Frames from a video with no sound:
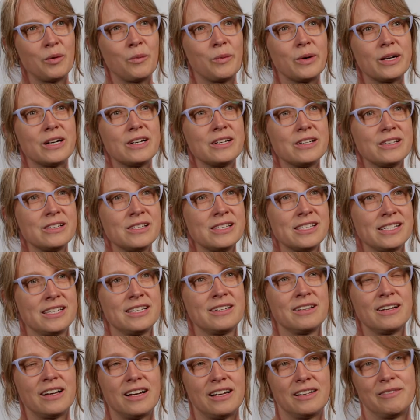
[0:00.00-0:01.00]
world
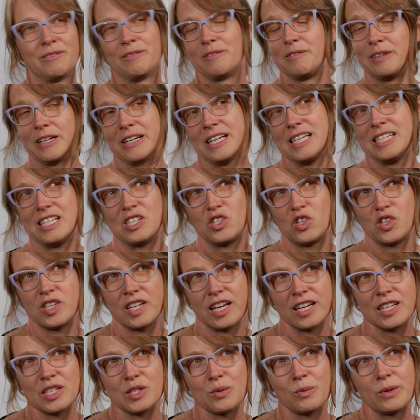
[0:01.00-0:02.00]
and a very
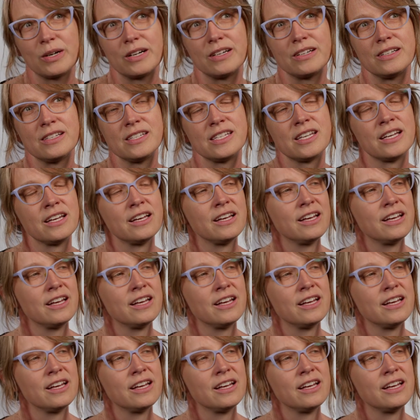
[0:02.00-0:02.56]
digitized world,